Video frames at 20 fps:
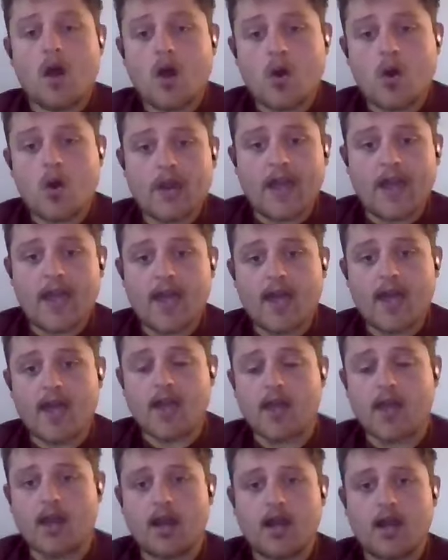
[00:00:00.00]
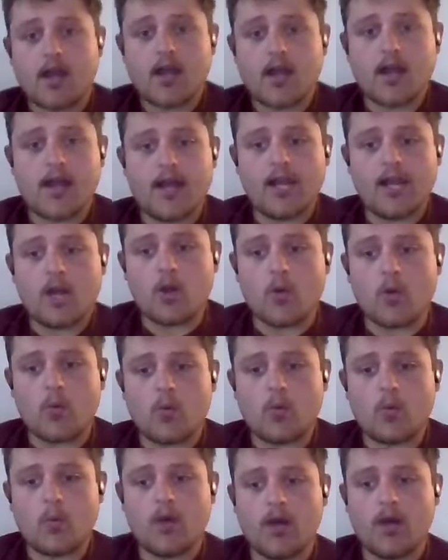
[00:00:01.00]
Okay.
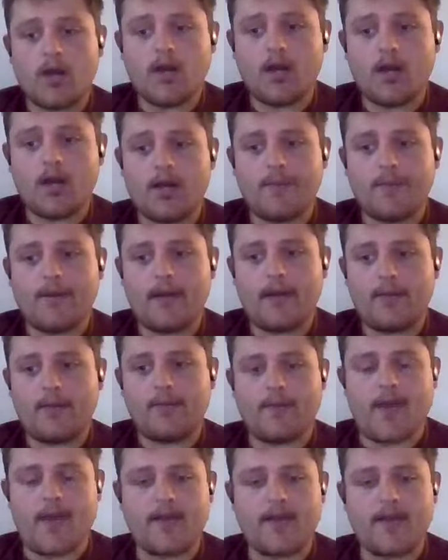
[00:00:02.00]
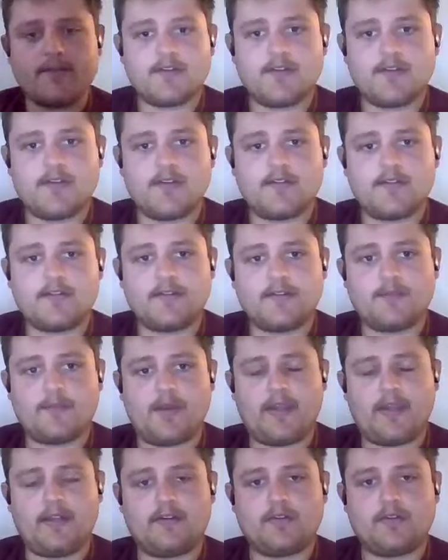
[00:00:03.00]
Hello. My name is Max, and this is
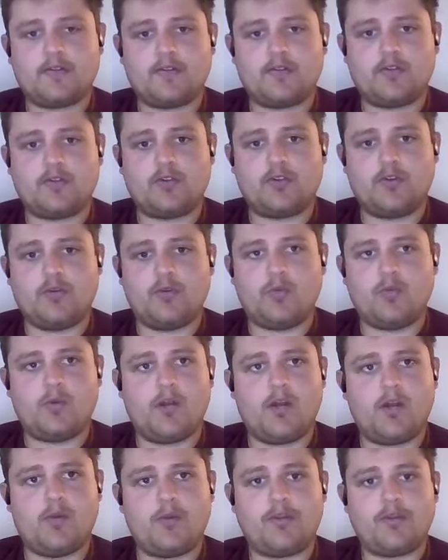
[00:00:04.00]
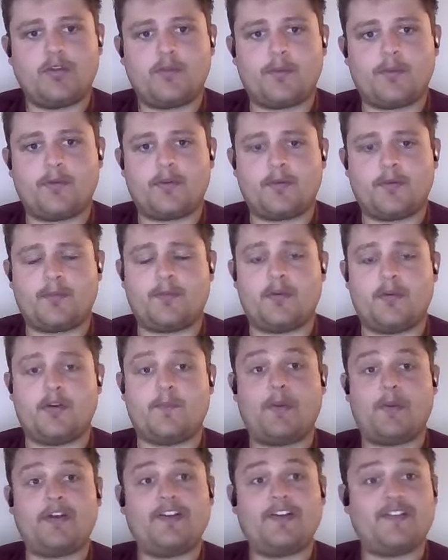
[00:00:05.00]
my answers to week two
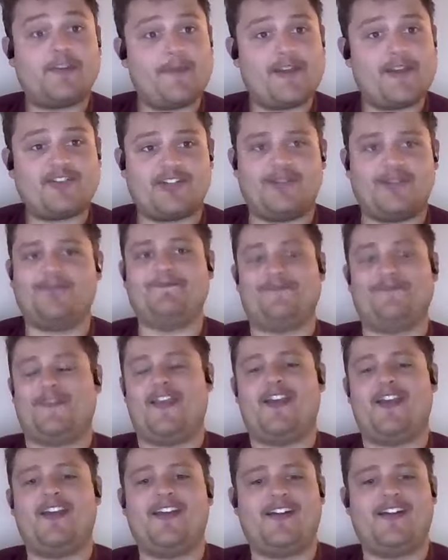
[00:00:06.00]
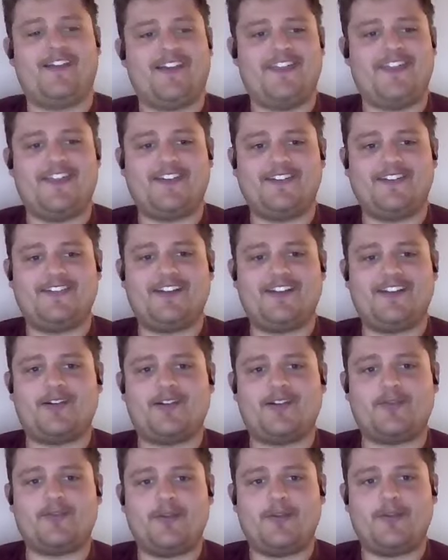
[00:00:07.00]
participation. It didn't take
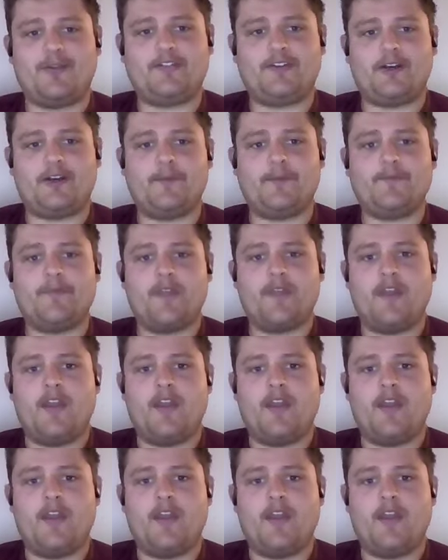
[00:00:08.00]
long for me to start.